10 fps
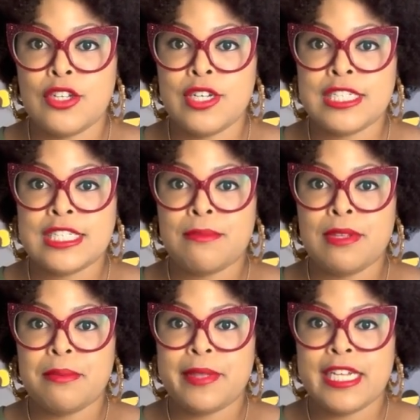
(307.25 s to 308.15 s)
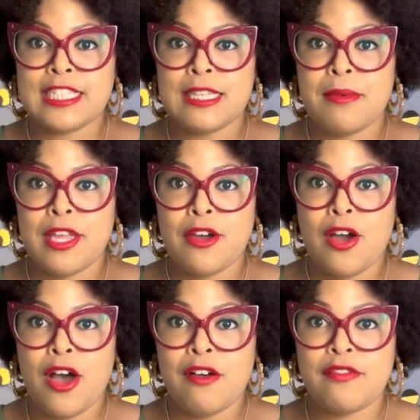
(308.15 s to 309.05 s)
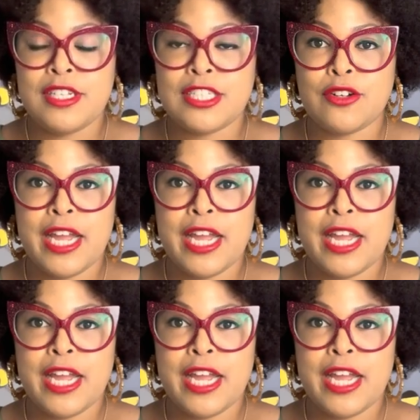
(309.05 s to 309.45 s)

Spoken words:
You can simply place them in your office or